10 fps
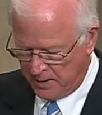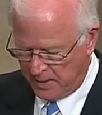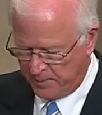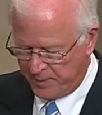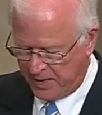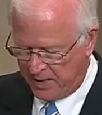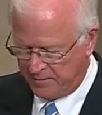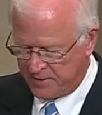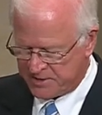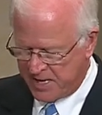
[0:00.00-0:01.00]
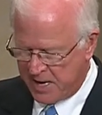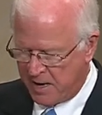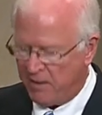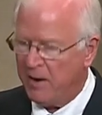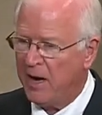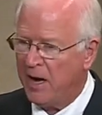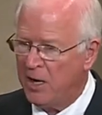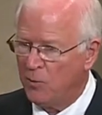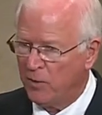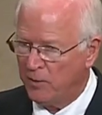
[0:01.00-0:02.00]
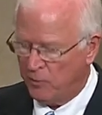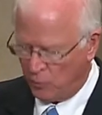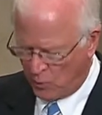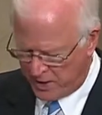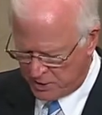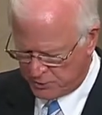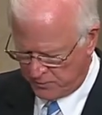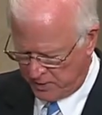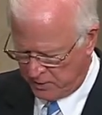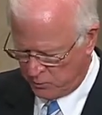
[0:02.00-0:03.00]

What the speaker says: and paying this higher AWR wage rate,